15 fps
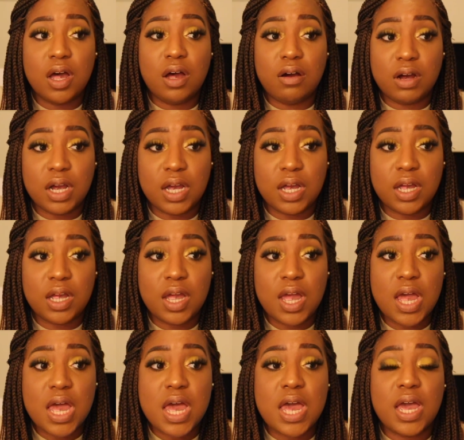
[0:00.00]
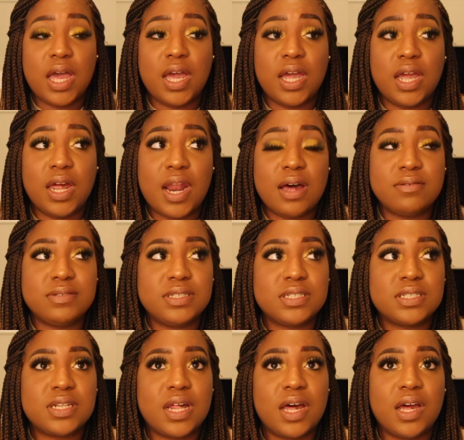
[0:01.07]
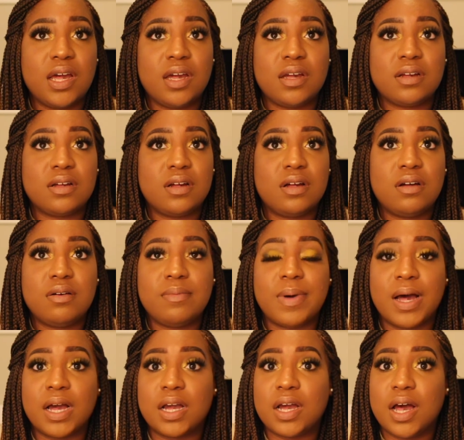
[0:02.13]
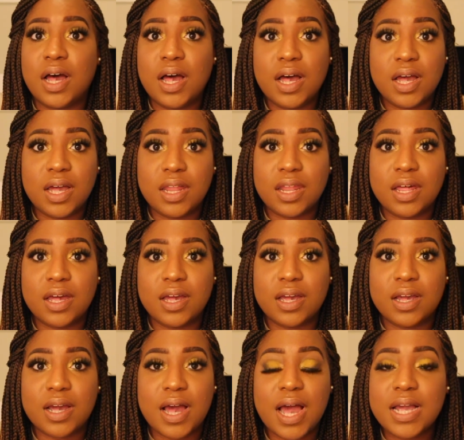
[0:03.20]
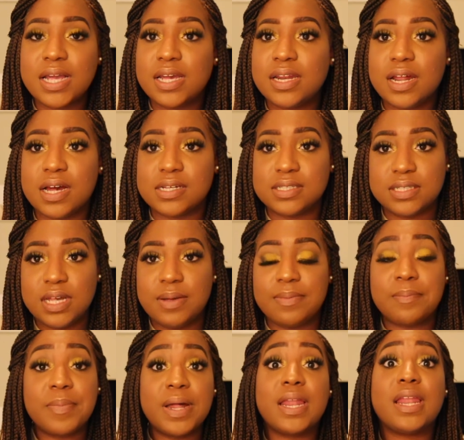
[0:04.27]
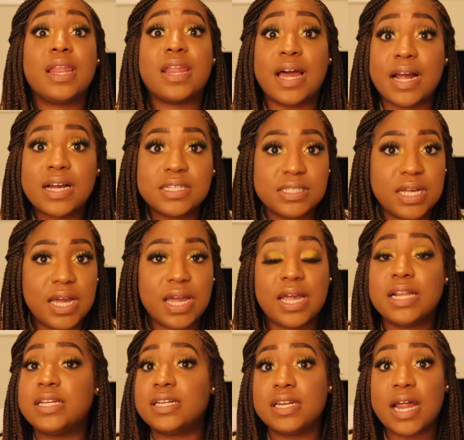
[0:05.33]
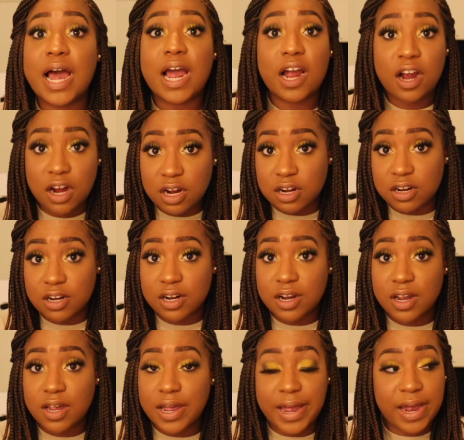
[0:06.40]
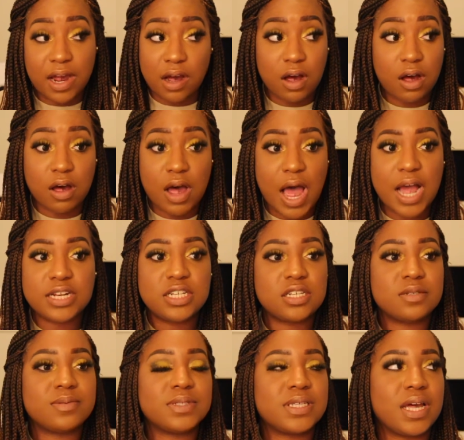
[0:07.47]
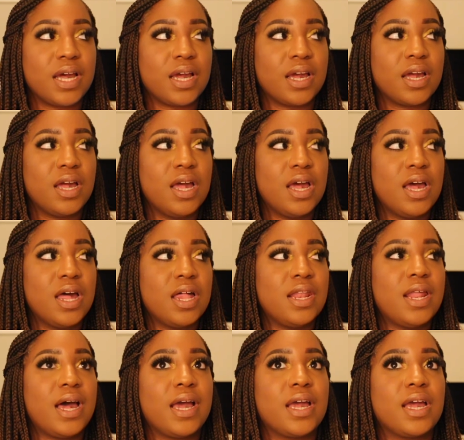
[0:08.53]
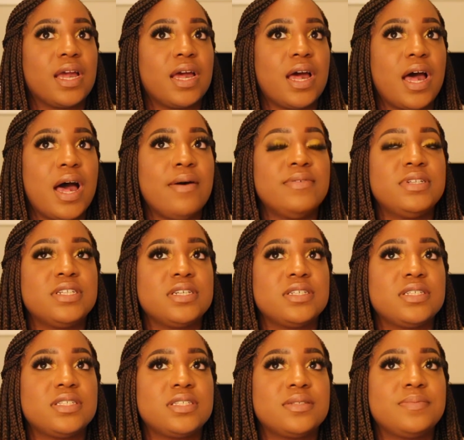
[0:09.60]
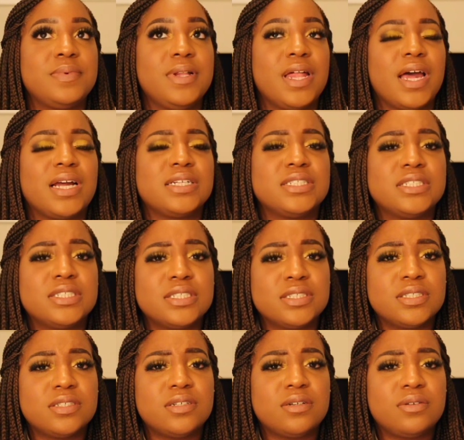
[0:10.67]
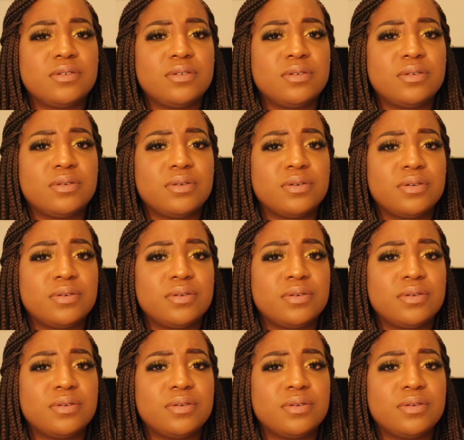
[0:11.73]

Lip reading: Okay. And I was just like, oh my God, like, I cannot sleep. But like I said, it did not hurt at all. I just was like, I would just be like, ooh.